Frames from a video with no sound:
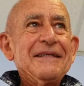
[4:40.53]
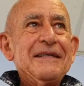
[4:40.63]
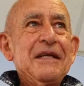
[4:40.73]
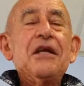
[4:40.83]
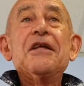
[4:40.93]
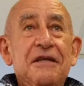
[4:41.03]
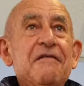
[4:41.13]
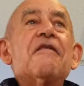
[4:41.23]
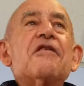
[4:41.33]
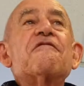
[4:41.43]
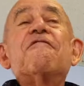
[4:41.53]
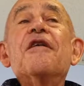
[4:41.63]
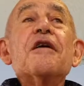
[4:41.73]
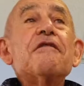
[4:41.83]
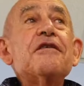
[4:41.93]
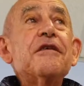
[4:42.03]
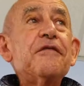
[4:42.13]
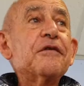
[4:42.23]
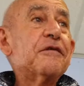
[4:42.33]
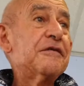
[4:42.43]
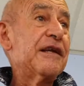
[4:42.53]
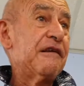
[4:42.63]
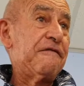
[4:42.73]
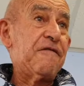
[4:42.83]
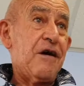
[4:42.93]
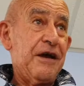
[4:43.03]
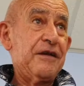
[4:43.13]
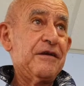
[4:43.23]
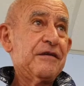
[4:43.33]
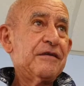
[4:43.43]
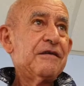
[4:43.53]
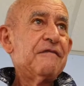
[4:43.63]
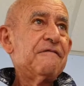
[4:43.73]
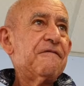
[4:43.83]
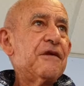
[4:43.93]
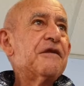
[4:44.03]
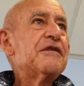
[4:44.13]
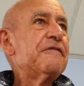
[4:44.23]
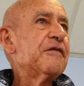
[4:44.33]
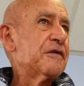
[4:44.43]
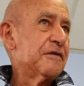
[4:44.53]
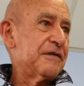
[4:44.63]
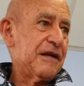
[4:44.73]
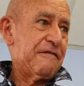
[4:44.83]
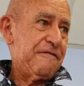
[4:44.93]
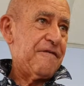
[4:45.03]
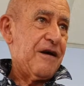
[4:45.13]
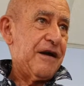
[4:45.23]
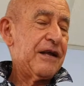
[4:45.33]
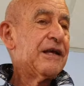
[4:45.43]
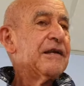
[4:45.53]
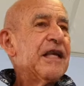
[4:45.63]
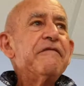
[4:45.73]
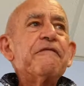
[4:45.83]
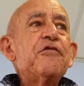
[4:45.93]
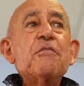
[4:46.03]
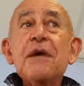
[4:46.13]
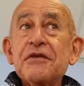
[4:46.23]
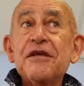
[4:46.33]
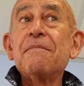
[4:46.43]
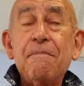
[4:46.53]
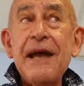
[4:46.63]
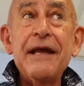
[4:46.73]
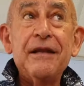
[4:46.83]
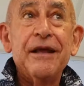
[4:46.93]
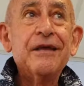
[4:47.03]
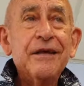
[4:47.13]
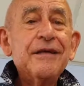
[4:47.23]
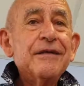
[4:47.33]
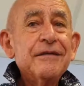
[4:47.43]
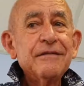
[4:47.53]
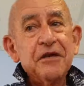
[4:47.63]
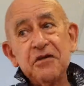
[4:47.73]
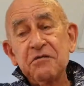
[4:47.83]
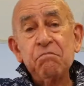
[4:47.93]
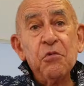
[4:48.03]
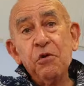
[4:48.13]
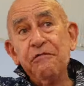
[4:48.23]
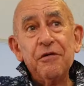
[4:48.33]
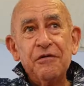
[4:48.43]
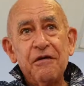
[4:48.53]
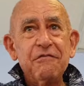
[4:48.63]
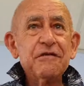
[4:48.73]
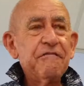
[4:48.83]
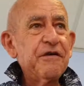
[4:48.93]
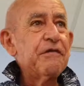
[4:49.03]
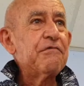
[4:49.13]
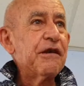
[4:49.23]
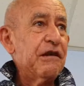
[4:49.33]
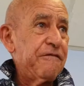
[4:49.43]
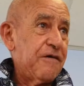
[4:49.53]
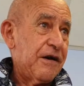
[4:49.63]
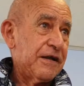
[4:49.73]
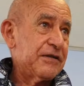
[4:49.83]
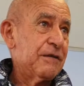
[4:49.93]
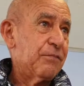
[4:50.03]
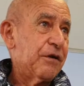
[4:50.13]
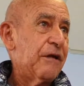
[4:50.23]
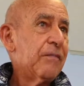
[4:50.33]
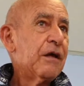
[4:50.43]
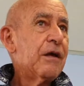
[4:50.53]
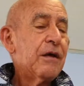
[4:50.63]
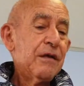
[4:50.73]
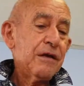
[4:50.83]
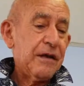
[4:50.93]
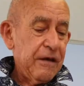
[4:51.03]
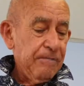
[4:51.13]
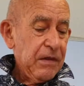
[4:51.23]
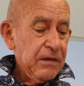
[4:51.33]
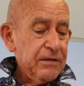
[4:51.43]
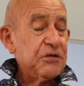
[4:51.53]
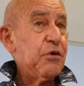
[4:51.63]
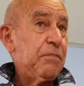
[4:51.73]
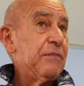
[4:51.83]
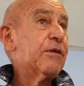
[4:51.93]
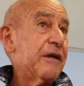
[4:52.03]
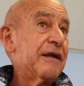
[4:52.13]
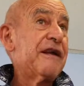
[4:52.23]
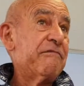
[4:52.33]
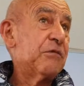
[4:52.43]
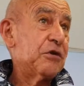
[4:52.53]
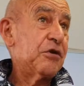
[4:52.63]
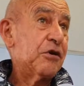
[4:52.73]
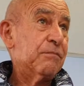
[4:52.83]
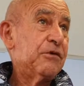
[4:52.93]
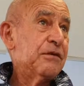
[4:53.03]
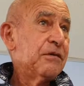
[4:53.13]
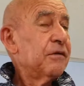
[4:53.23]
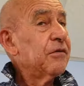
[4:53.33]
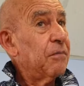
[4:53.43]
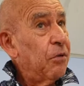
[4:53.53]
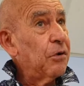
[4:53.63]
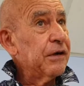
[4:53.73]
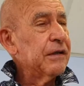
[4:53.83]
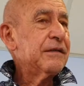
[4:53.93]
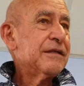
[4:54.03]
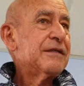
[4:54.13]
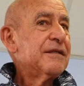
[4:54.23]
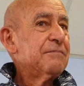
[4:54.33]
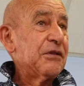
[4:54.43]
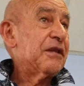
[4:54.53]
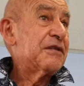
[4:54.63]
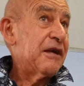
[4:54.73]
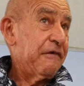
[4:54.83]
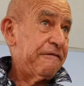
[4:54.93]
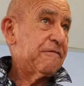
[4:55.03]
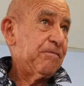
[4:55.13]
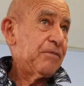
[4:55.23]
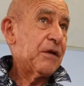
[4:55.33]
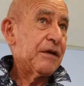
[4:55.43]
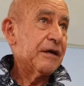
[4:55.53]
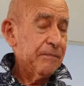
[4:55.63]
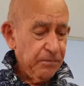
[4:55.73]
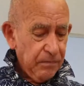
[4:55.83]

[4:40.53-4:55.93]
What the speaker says: It's very difficult to get fired. Very difficult to get fired. Even if you mess up badly, they just move you. They very rarely fire somebody. Okay? That's why people like government jobs. They're boring, but they're safe. Okay?